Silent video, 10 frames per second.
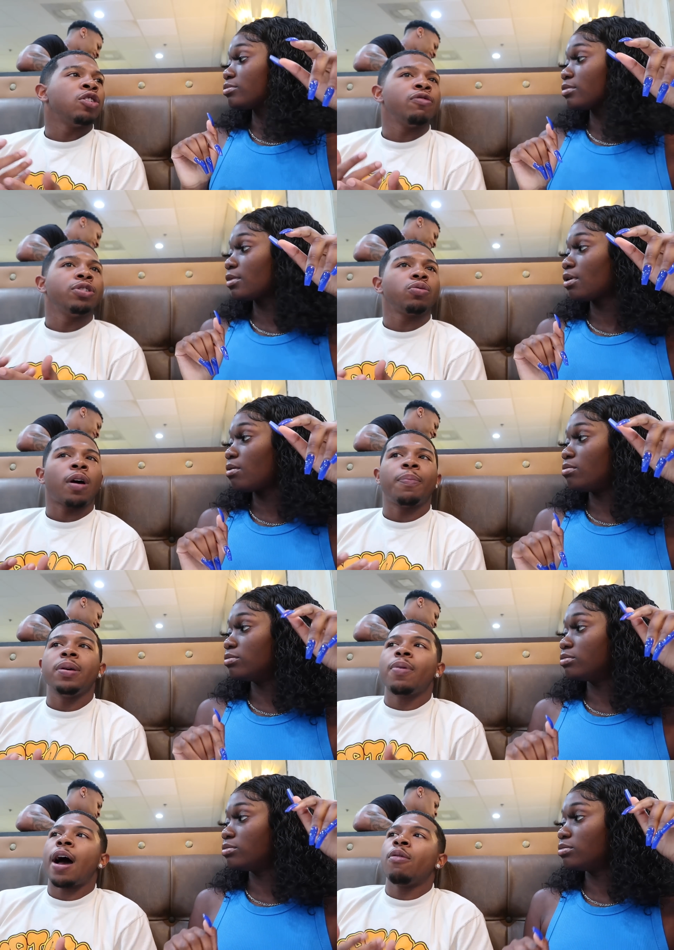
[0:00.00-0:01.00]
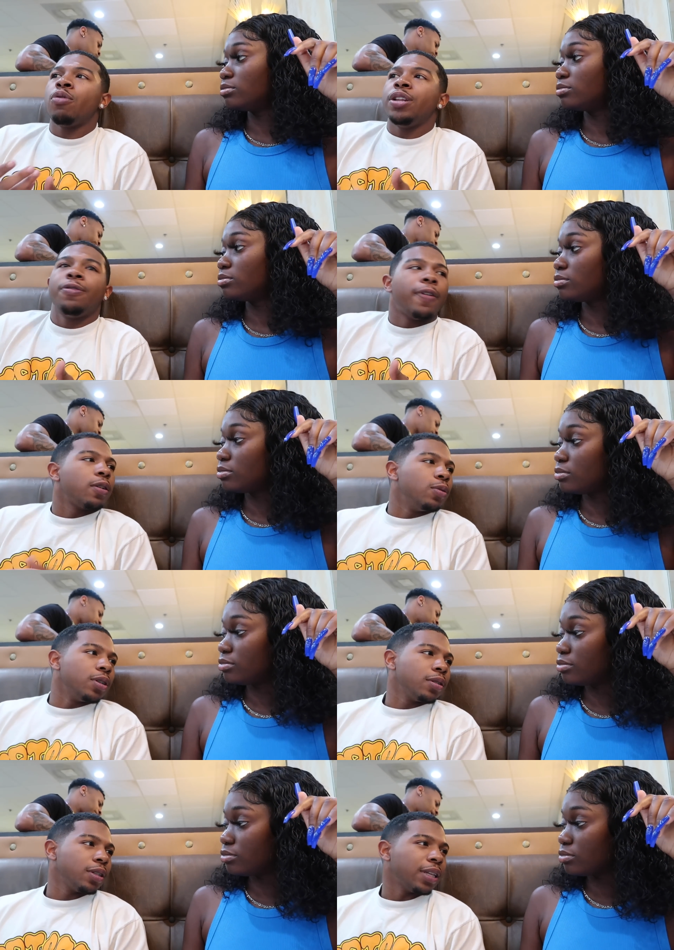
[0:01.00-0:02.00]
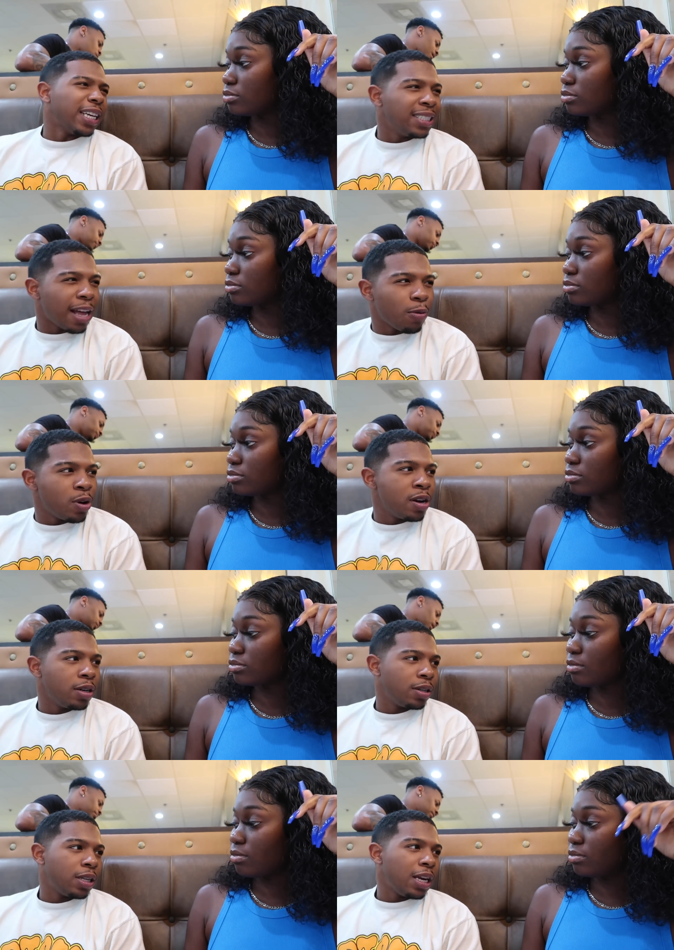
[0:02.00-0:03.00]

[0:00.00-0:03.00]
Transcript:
Speaker 1: nervous about people. but I'm not weird.